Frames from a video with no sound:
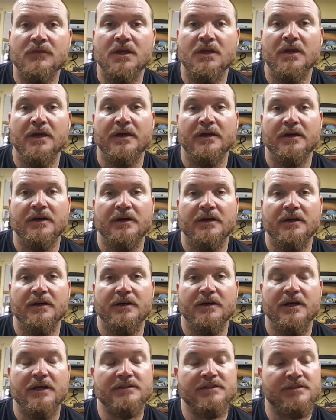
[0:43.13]
And
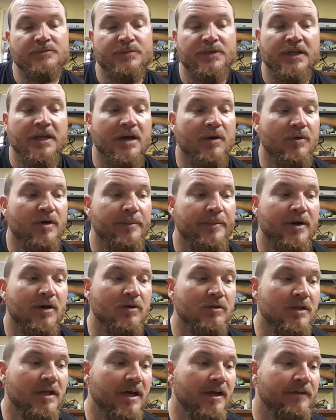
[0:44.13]
I just been that way my
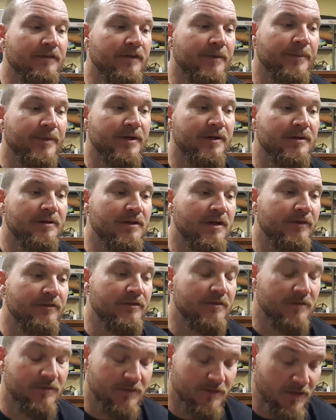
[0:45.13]
whole life. I mean,
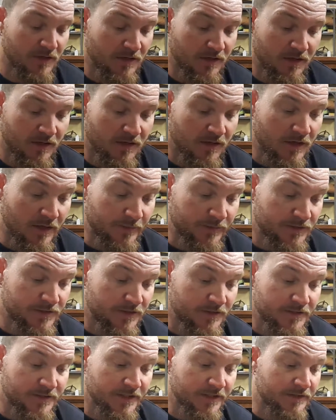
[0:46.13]
I'm just
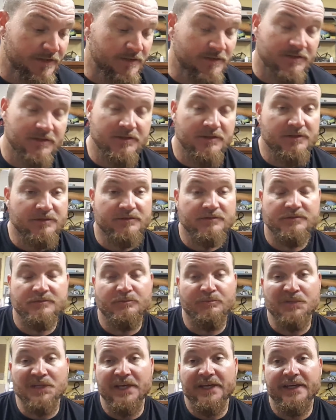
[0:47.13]
addicted to
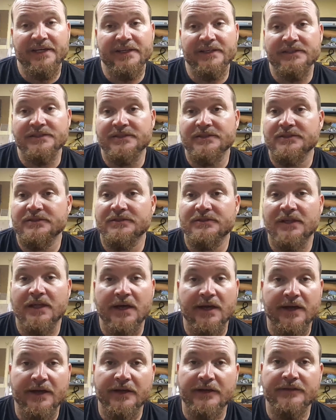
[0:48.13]
blades,
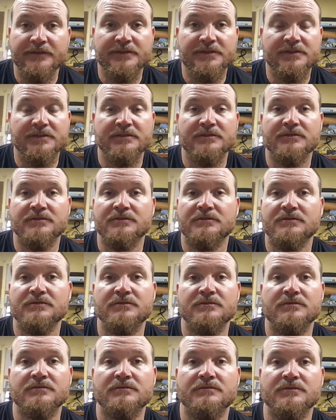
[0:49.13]
knives,
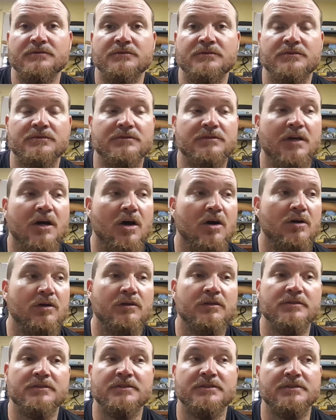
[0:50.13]

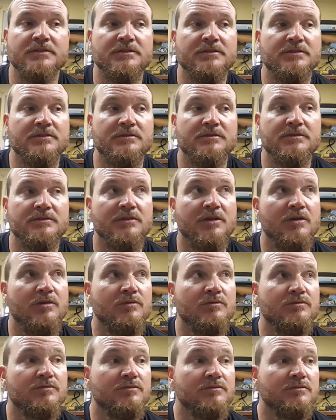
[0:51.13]
hawks,
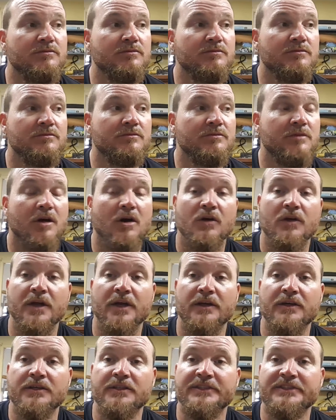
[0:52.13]
all
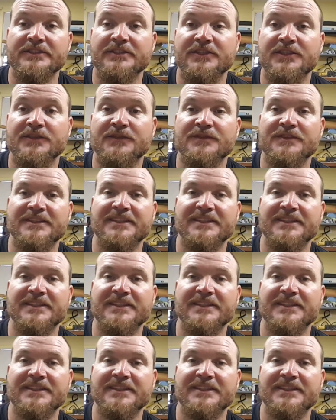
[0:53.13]
that good stuff.